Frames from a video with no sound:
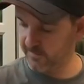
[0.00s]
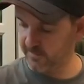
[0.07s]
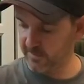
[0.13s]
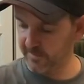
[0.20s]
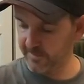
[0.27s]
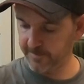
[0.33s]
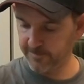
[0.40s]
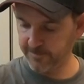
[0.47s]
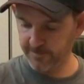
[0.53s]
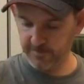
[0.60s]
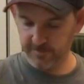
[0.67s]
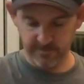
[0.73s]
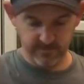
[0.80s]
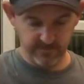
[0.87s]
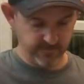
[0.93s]
Right.
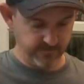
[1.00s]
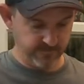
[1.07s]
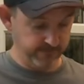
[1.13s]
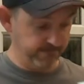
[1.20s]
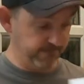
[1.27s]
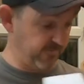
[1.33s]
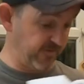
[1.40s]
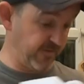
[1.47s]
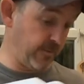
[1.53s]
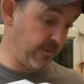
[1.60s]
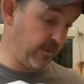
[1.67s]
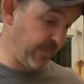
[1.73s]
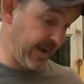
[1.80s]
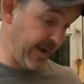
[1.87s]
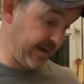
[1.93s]
Very
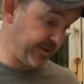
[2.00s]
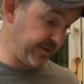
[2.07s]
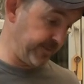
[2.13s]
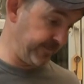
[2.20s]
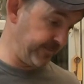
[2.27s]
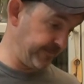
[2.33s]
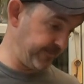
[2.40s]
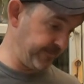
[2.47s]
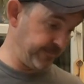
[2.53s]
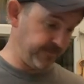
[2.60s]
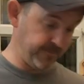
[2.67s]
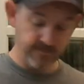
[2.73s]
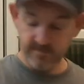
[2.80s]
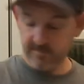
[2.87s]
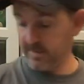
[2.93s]
well packed.
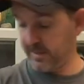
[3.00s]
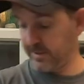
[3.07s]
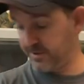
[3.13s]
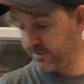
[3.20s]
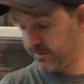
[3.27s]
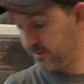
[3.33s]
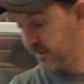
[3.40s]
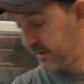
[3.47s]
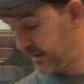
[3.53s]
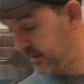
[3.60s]
It's not